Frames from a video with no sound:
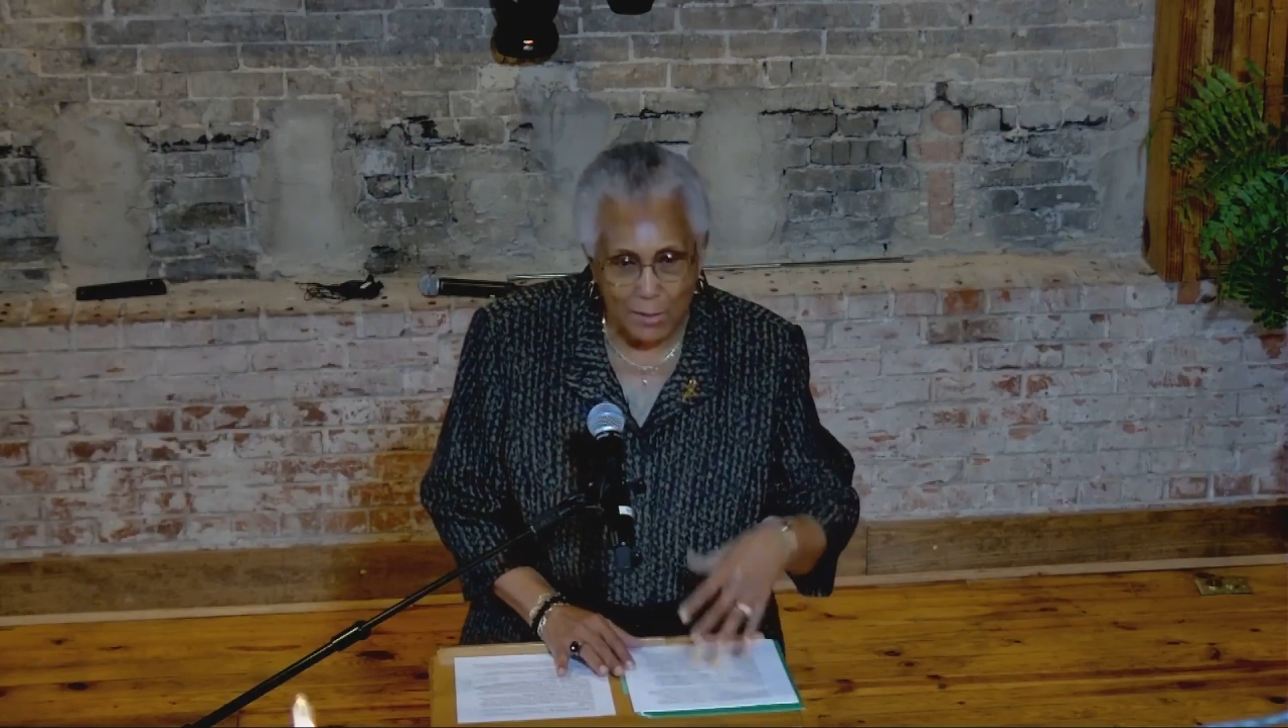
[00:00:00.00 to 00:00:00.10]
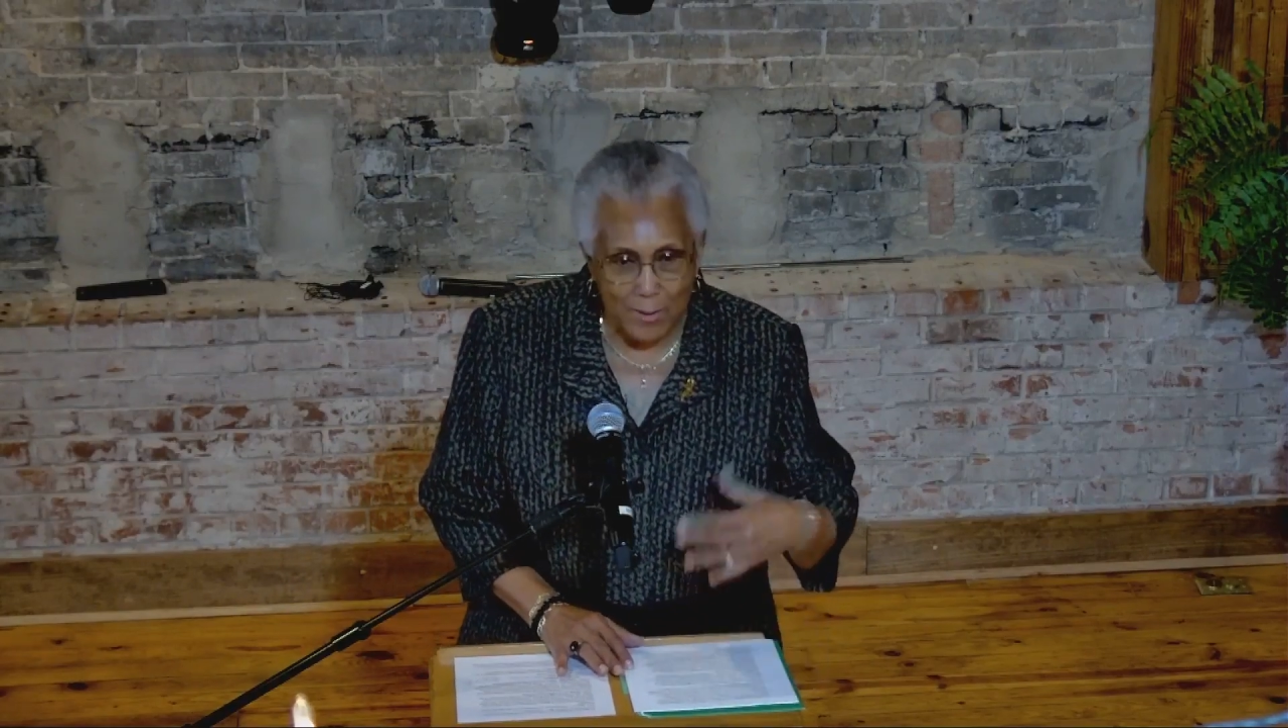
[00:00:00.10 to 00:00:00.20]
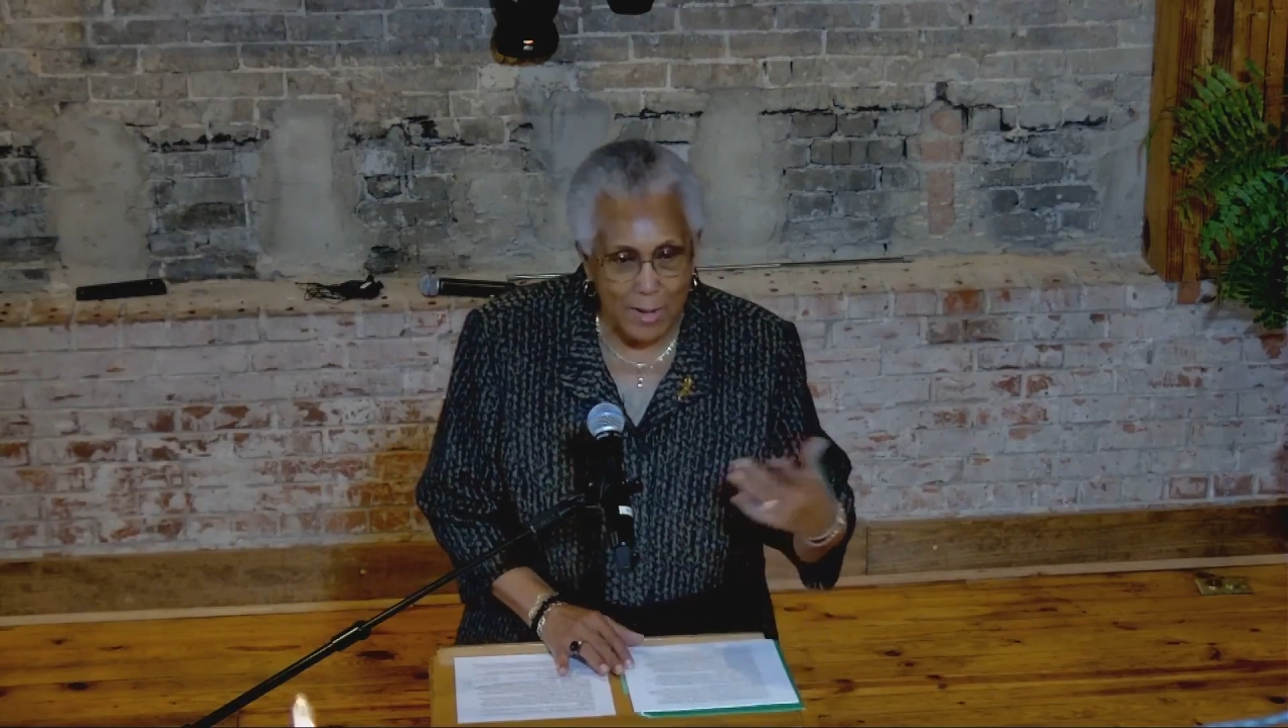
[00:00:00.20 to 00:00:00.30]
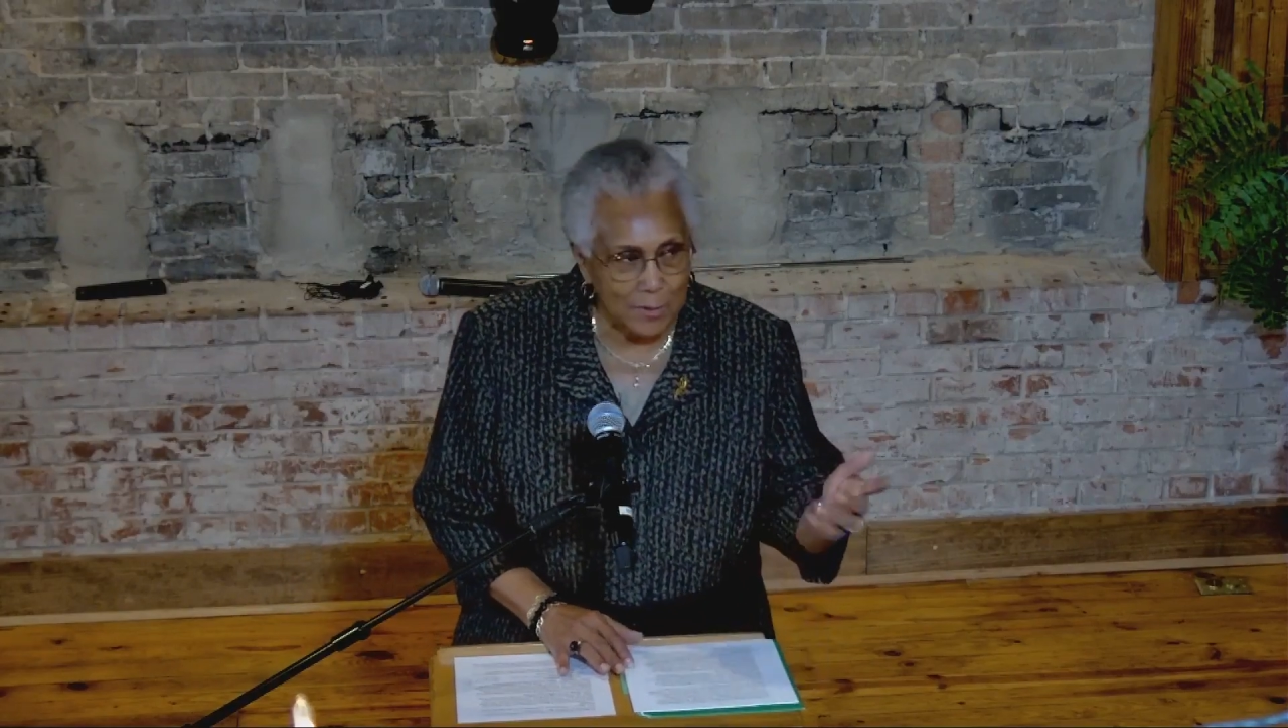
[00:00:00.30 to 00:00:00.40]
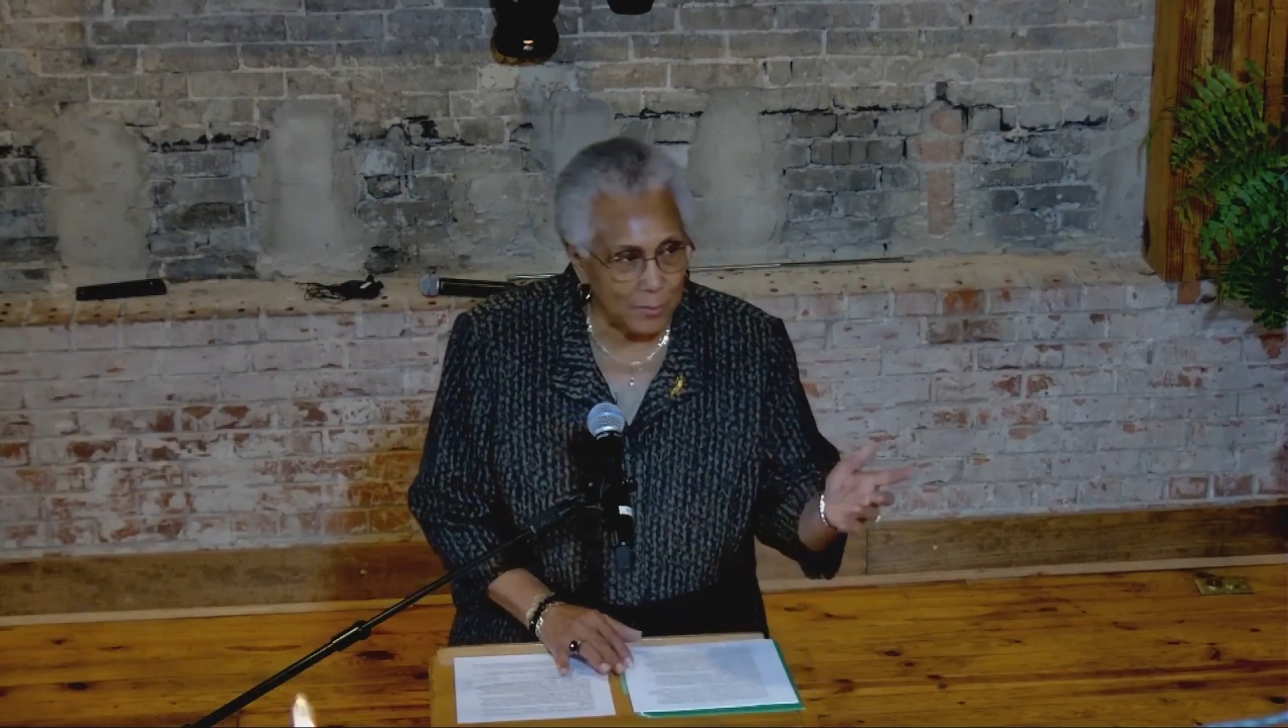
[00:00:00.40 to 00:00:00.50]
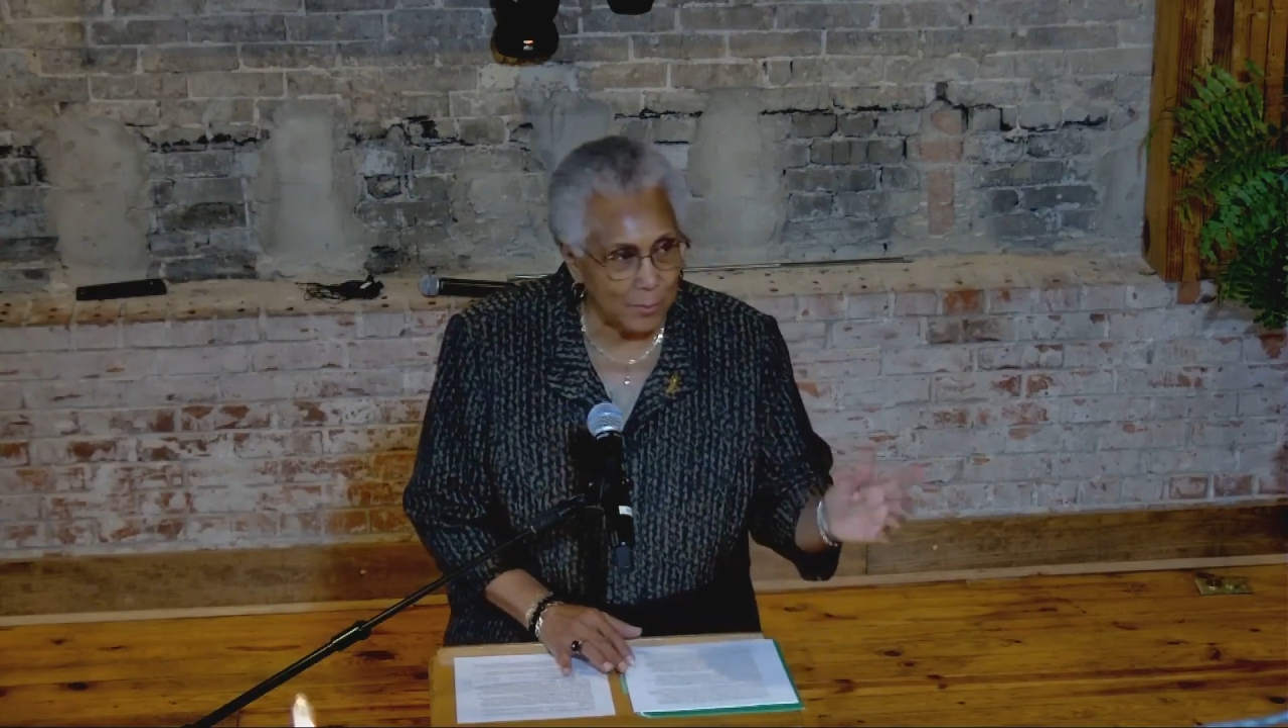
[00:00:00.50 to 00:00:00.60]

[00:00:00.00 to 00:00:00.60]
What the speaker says: information